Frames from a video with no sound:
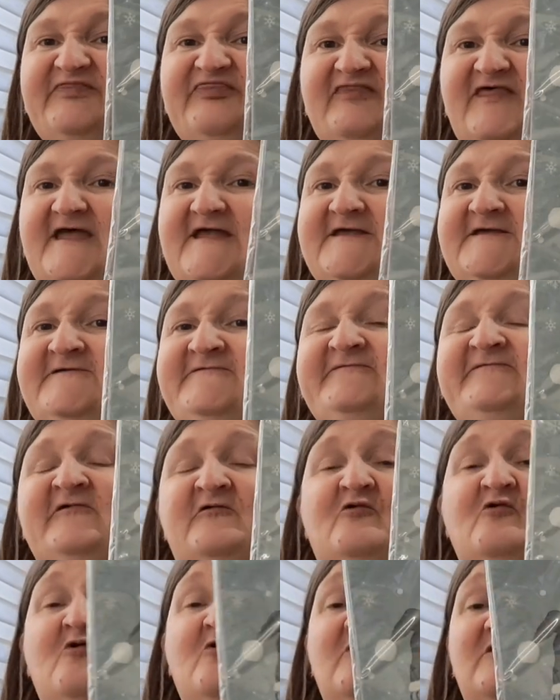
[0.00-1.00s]
and things,
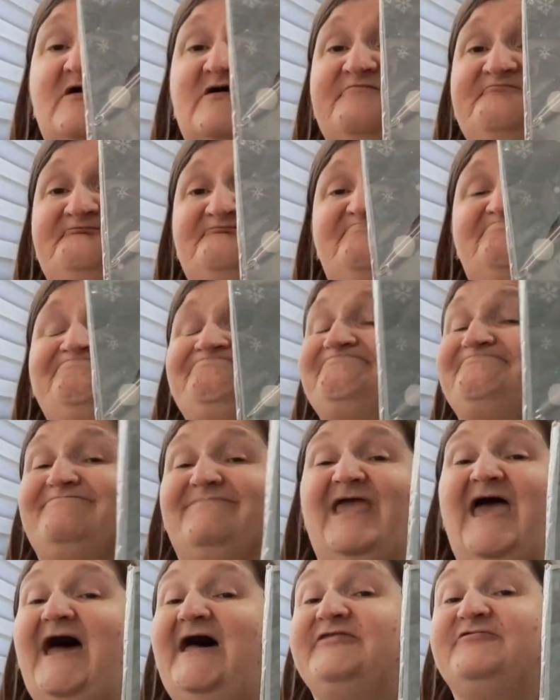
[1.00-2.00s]
or
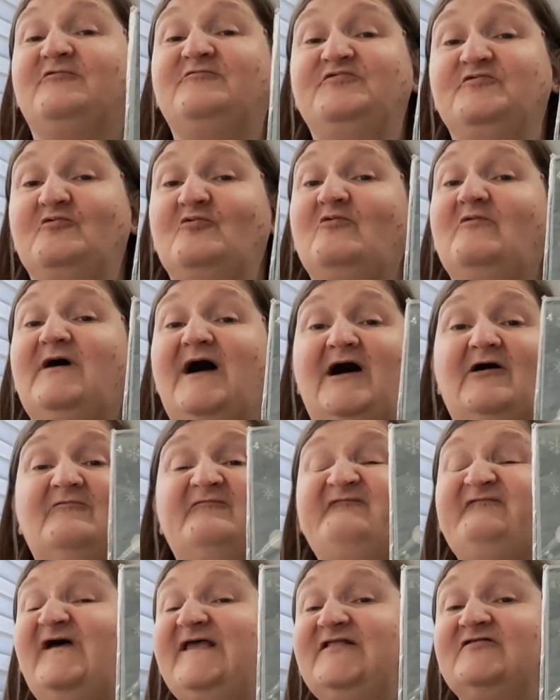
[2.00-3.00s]
I don't know.
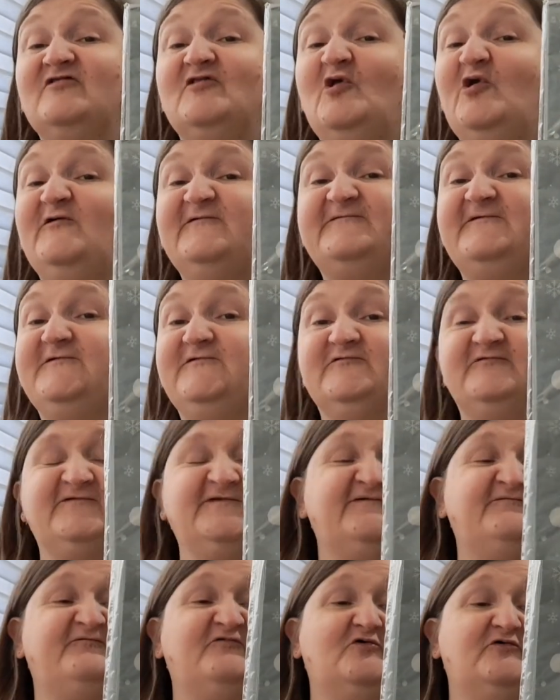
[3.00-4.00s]
I'll find lots of
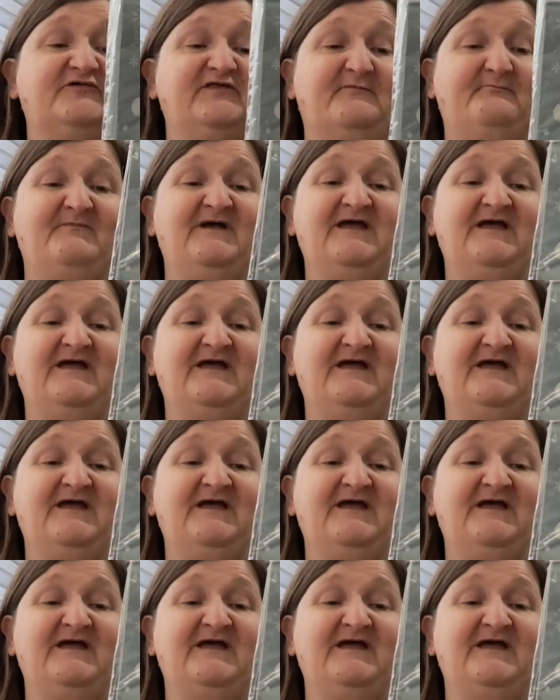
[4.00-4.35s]
uses for them.